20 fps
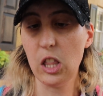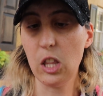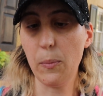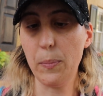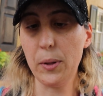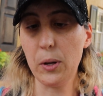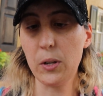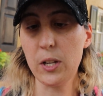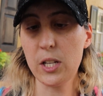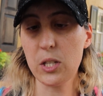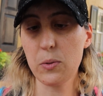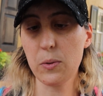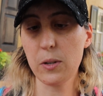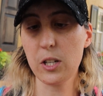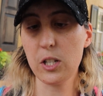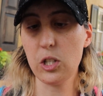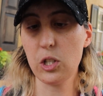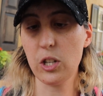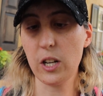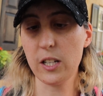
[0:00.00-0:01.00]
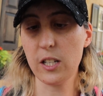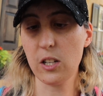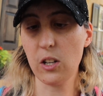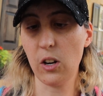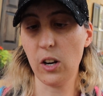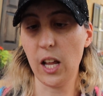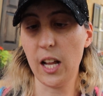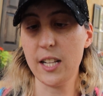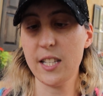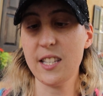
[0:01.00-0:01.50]
The buildings were constructed
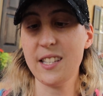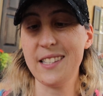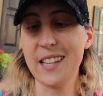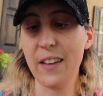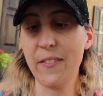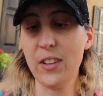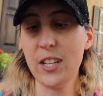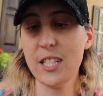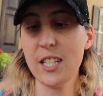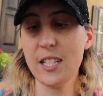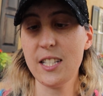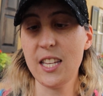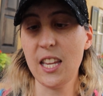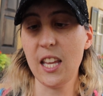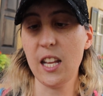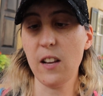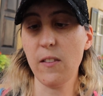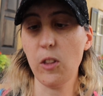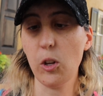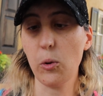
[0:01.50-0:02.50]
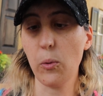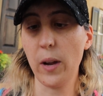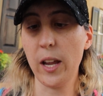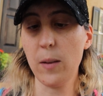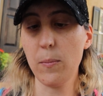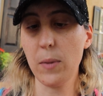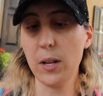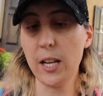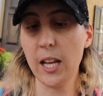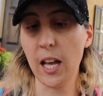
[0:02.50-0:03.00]
on lots 7 to 10 of the
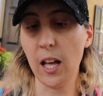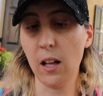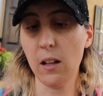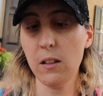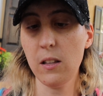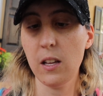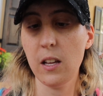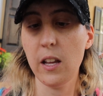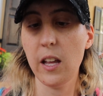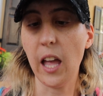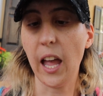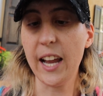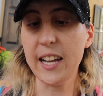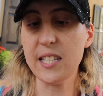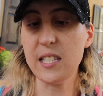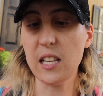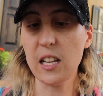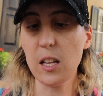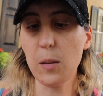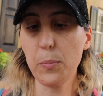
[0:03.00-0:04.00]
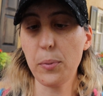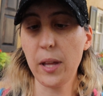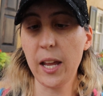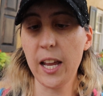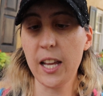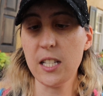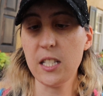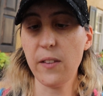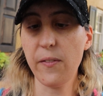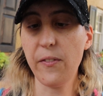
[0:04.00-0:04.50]
Grand Model, a city
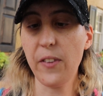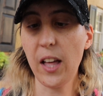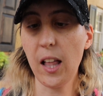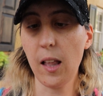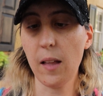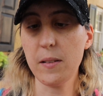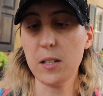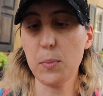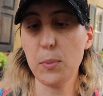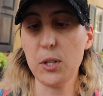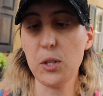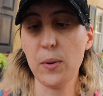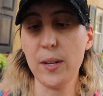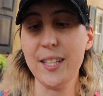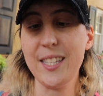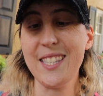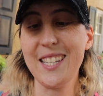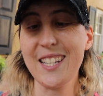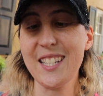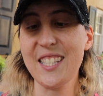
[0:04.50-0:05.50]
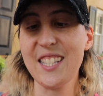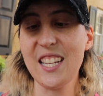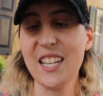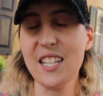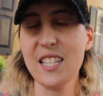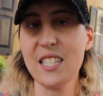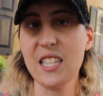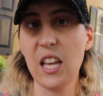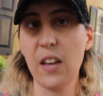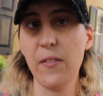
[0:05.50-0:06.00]
plan developed between
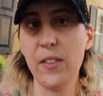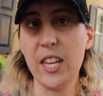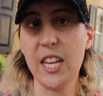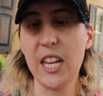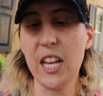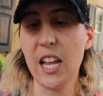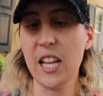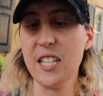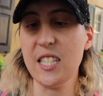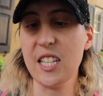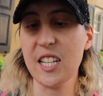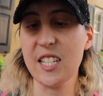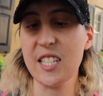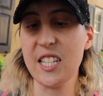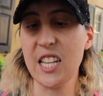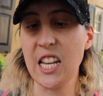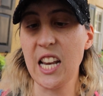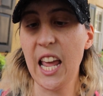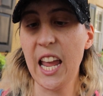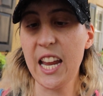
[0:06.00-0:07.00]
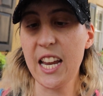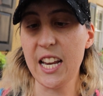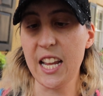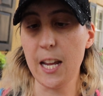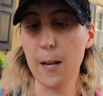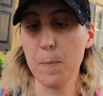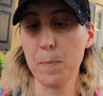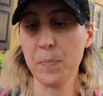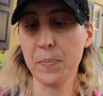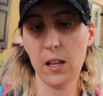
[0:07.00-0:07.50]
1670 and 1680.
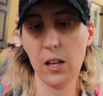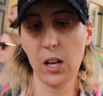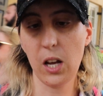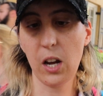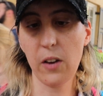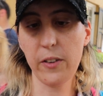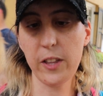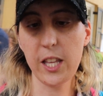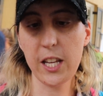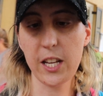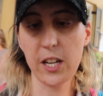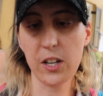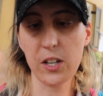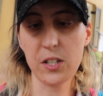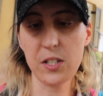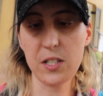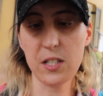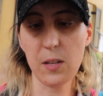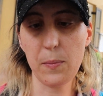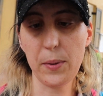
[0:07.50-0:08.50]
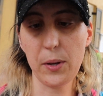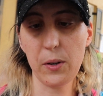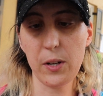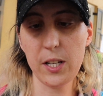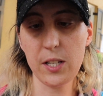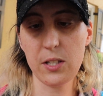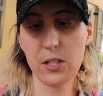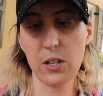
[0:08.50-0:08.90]
Over the years, the building